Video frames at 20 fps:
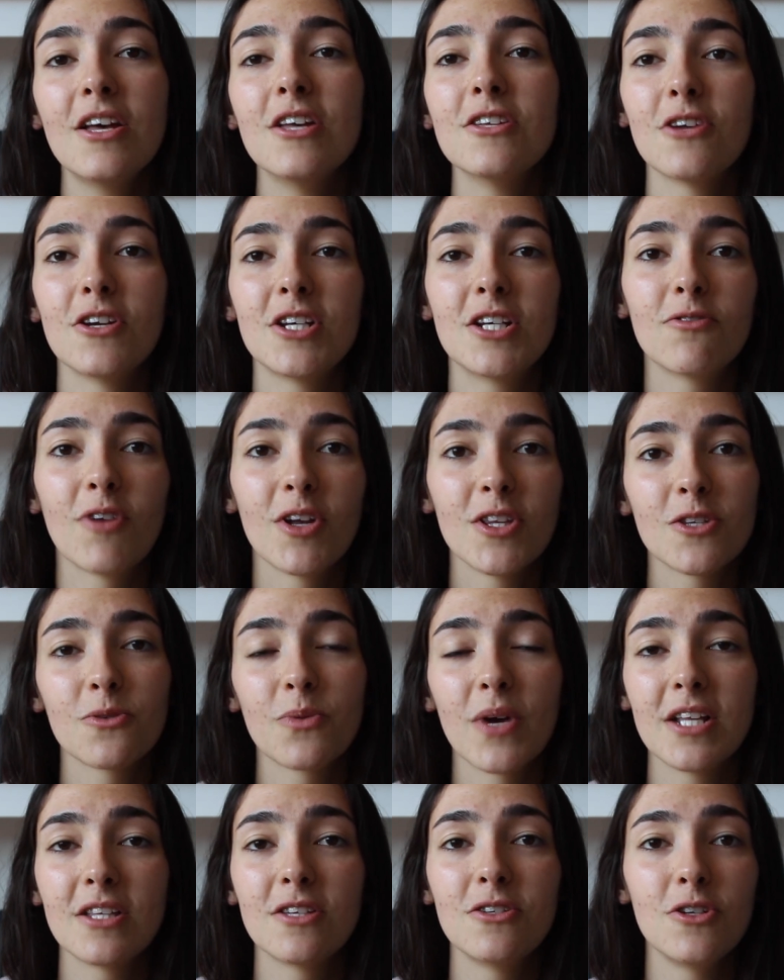So she runs
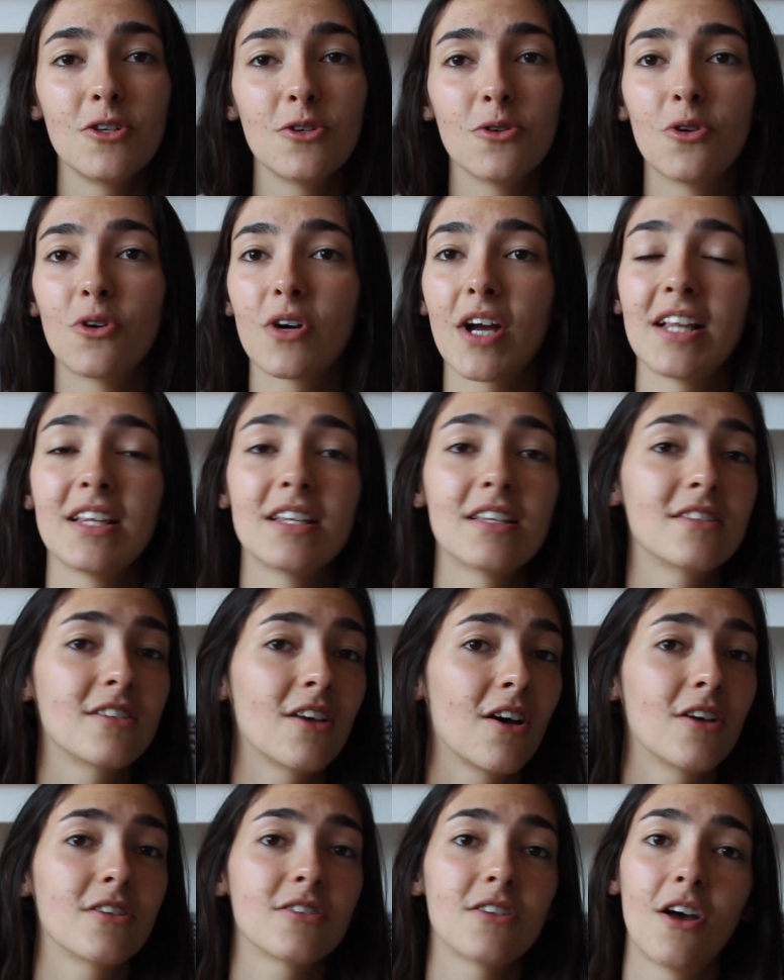away to New York and
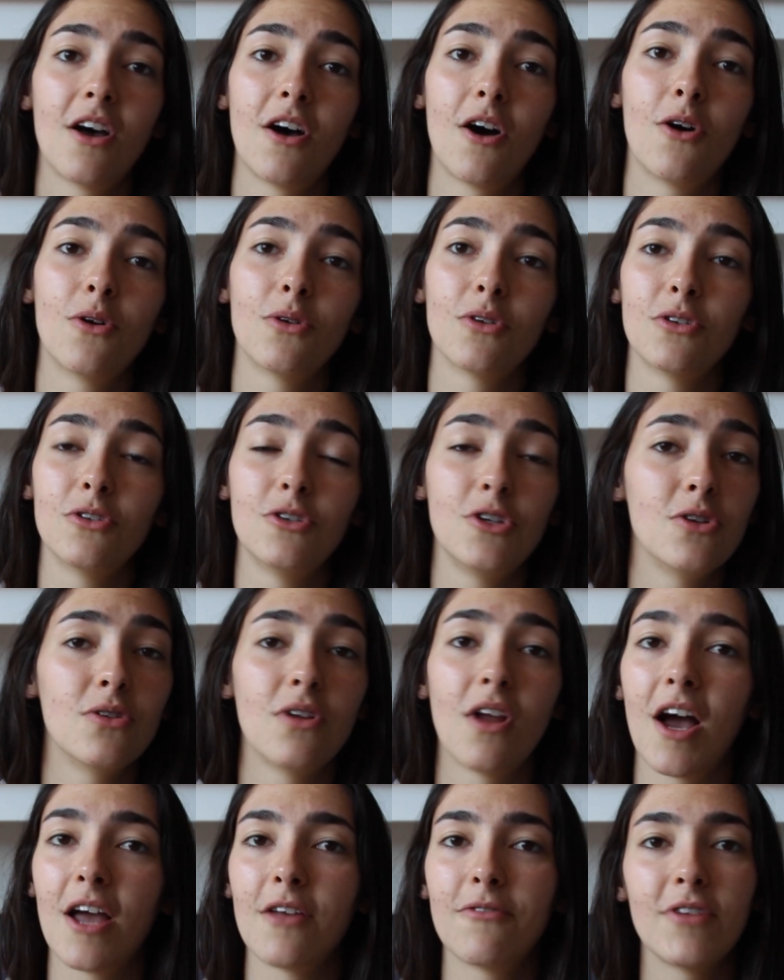starts her whole new
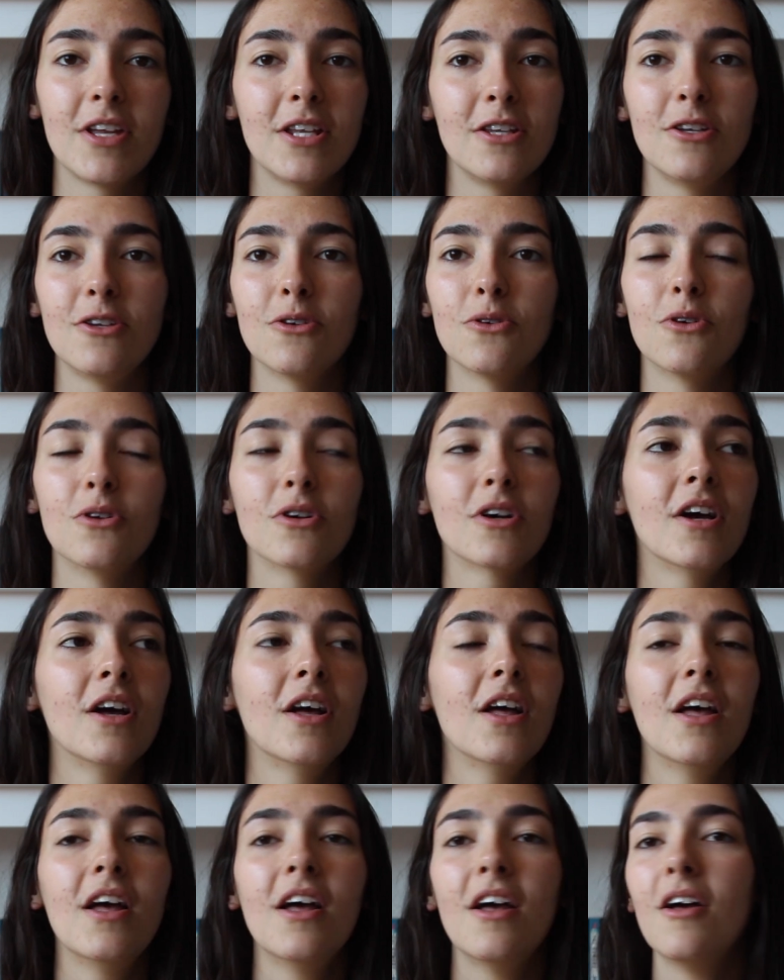life in New York
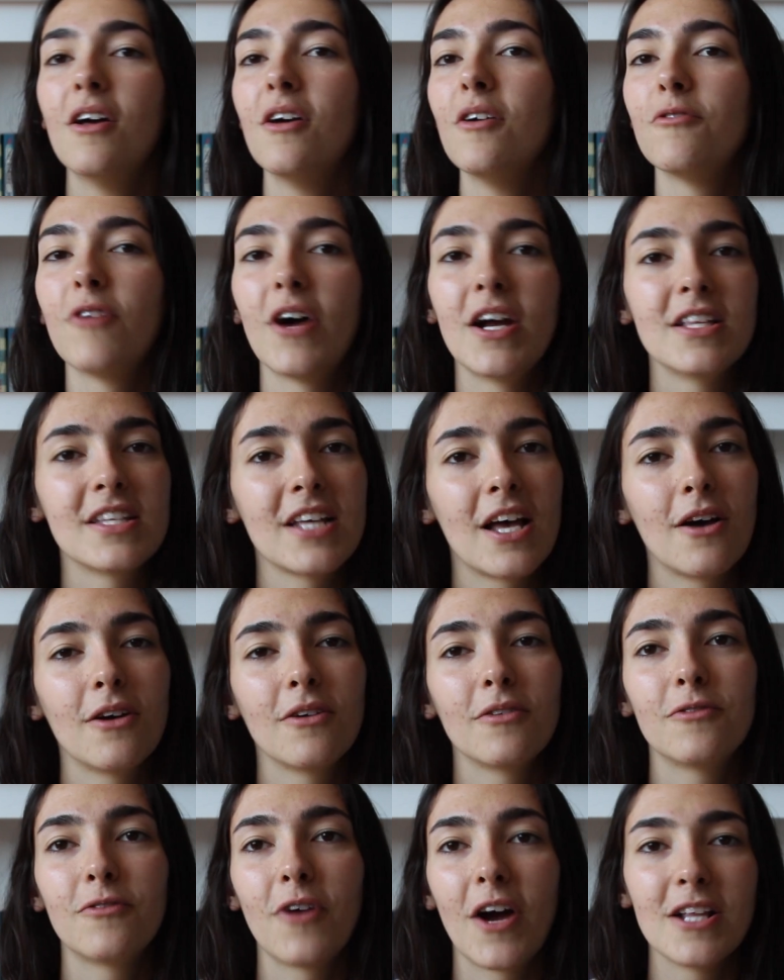finds
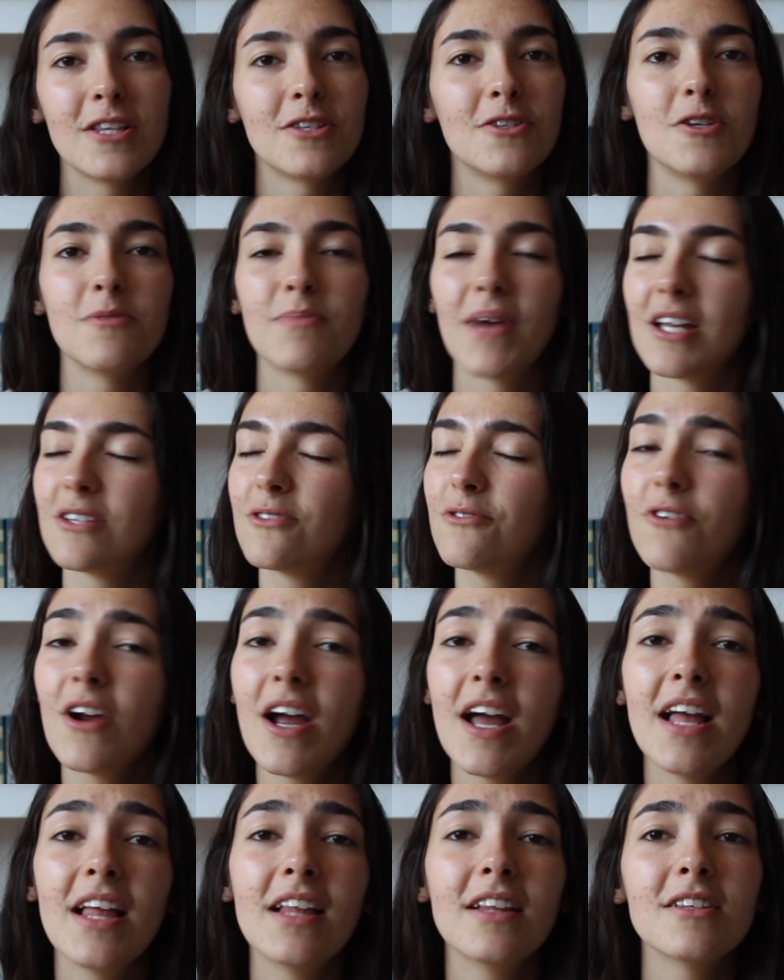out finds new best
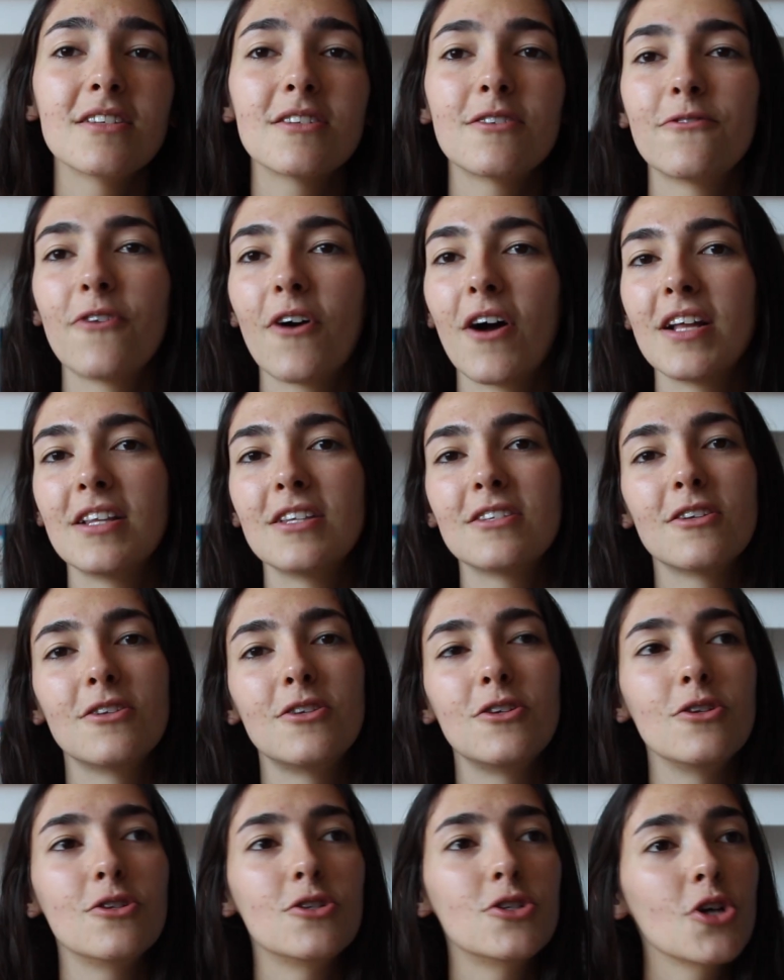friends, finds a
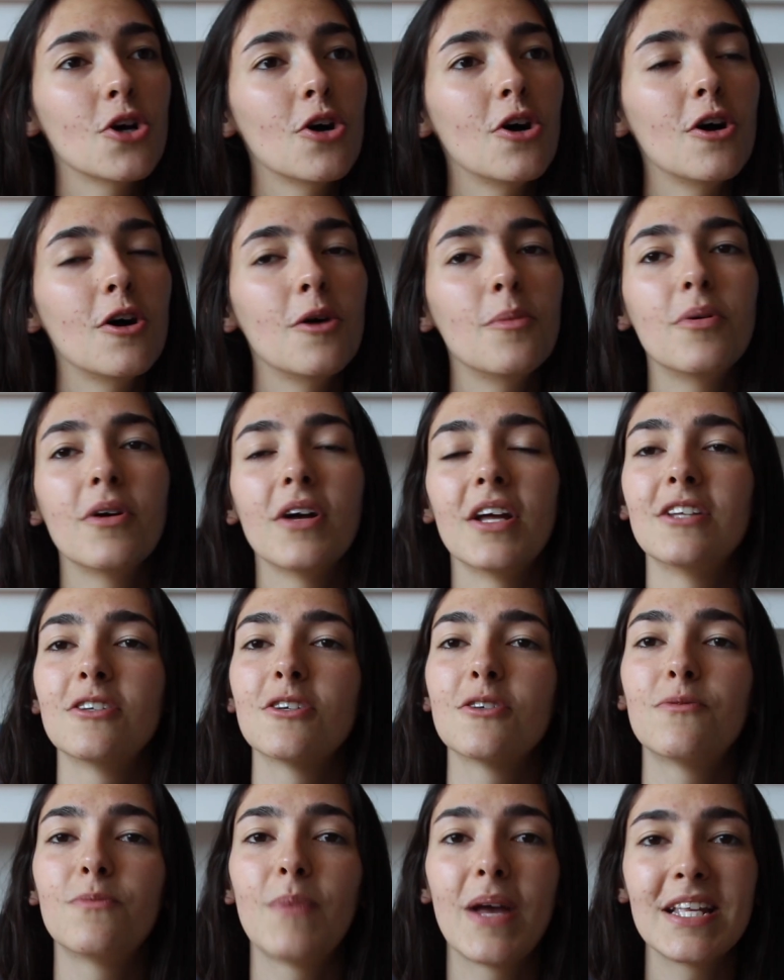new job, and
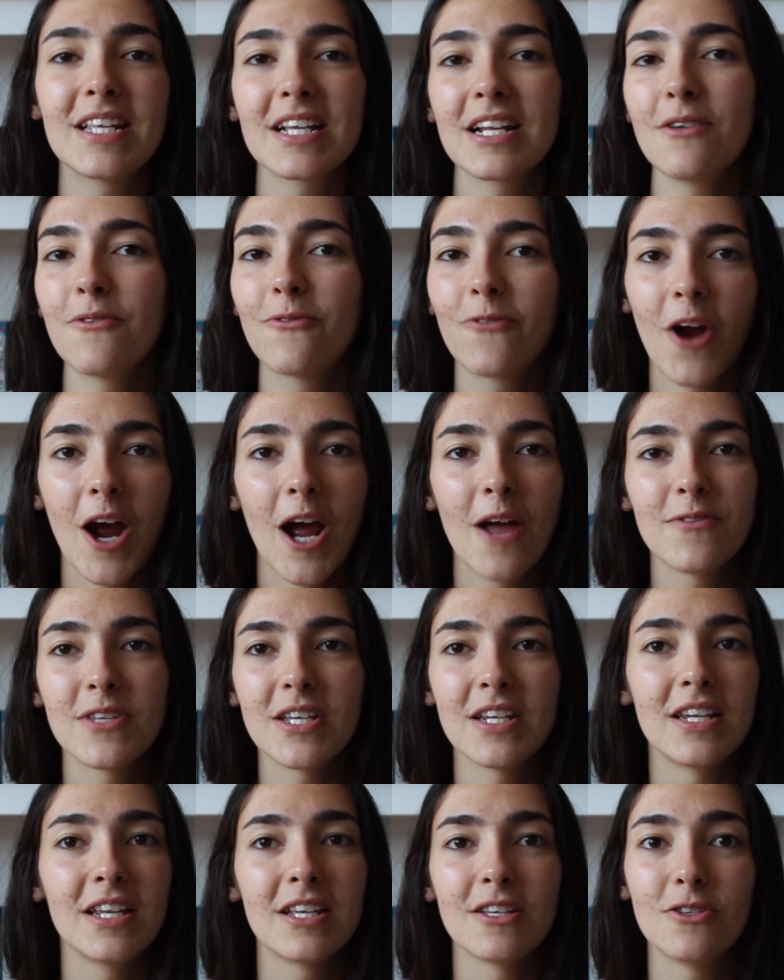just basically thrives
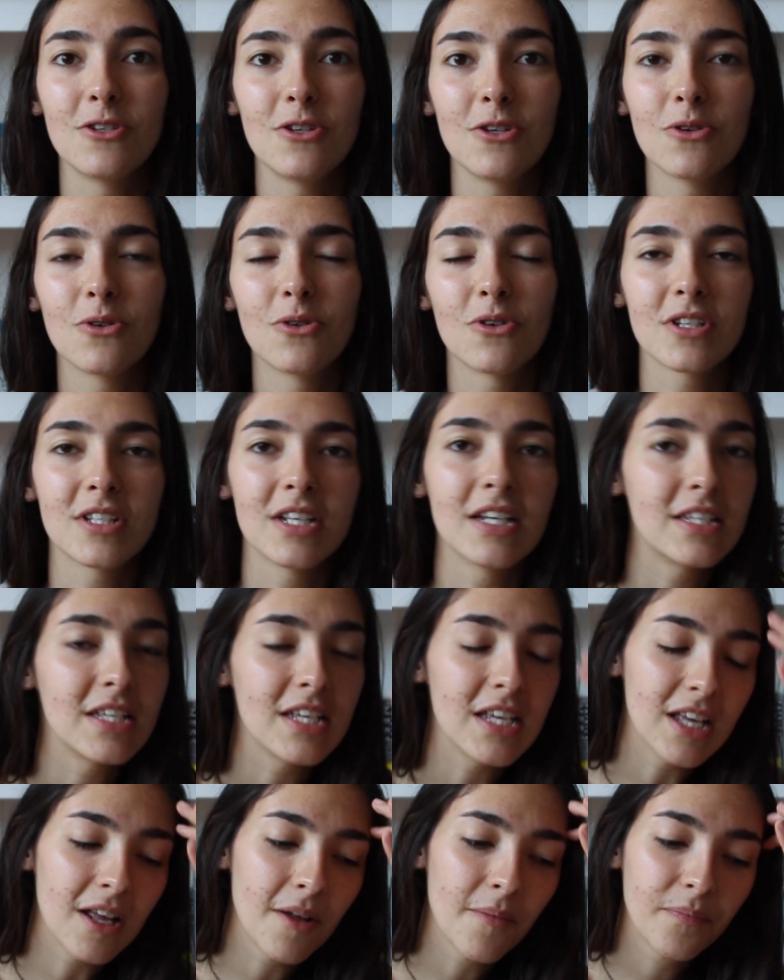in this New York
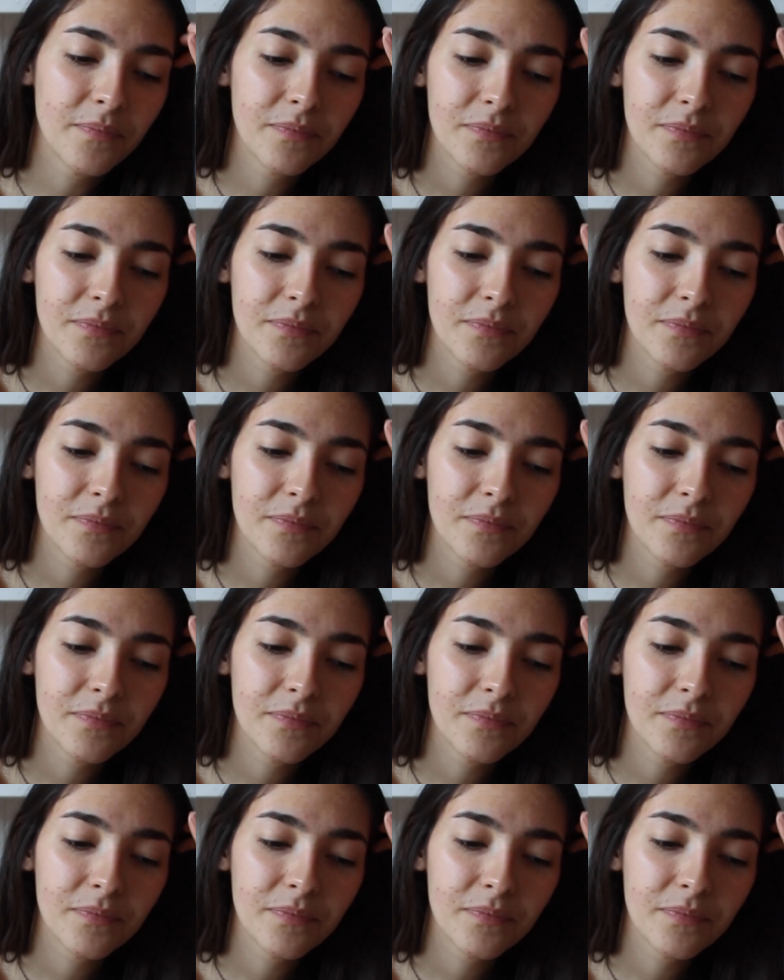City.